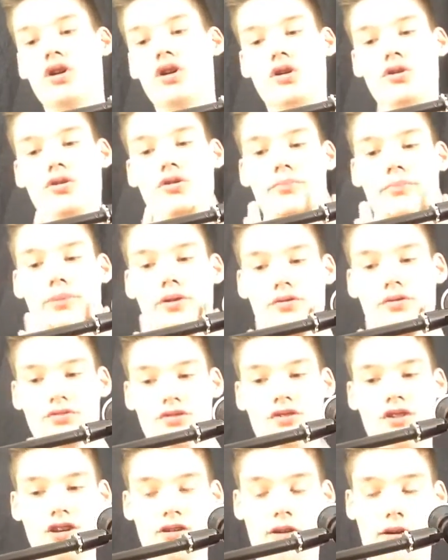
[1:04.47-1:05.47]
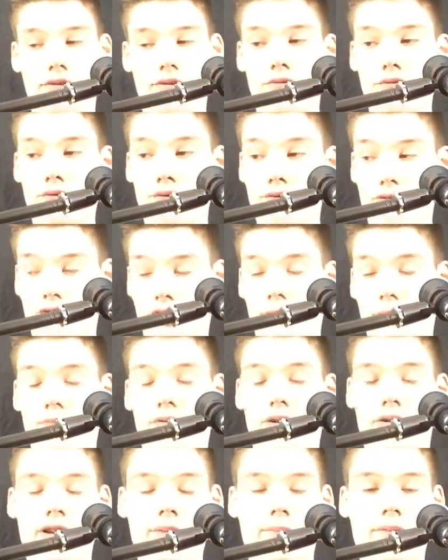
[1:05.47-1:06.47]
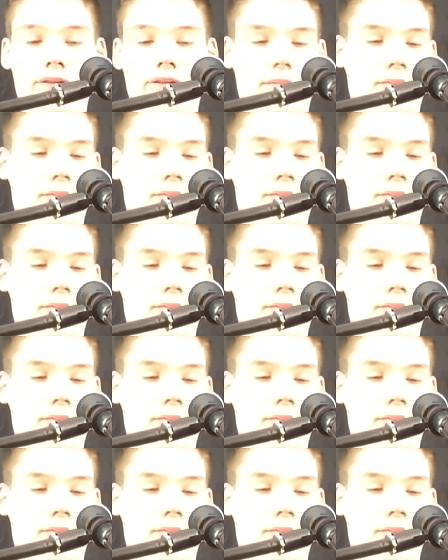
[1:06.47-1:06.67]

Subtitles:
you push the air through your lips while keeping them